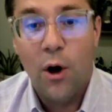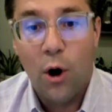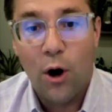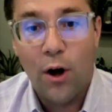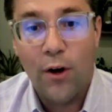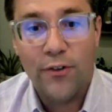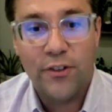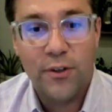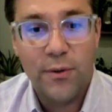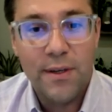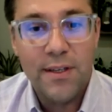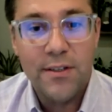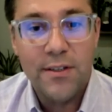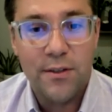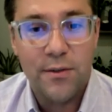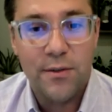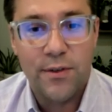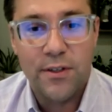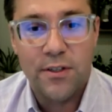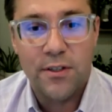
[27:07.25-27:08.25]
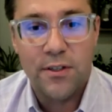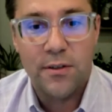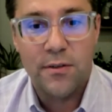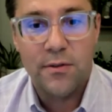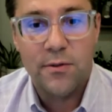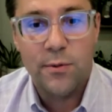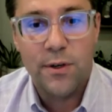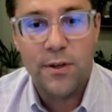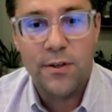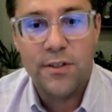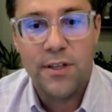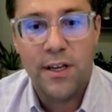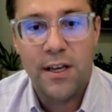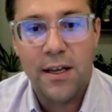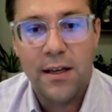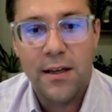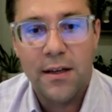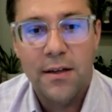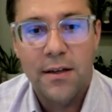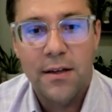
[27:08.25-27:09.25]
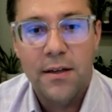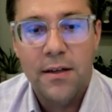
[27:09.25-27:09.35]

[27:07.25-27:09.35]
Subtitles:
also insufficient, is what you're saying?